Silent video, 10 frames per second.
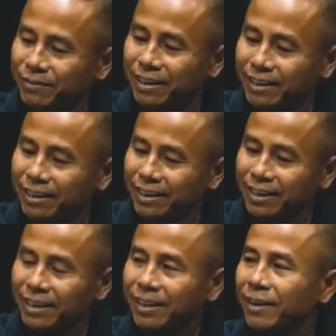that.
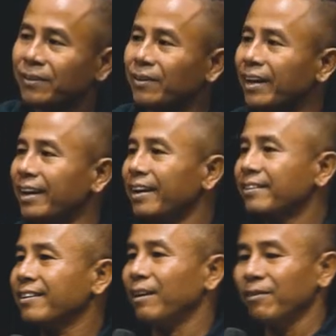Today
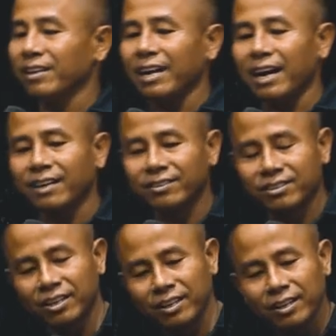is our
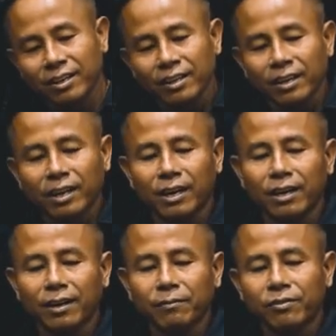last
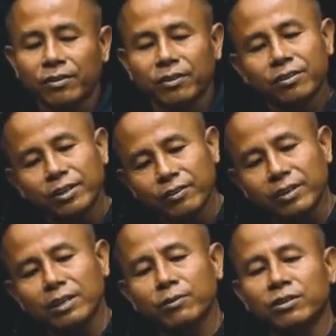um,
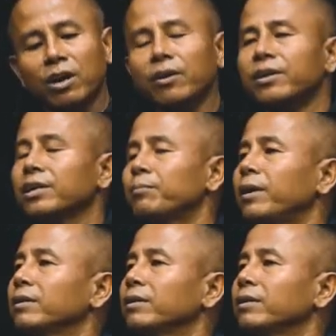series that was talking about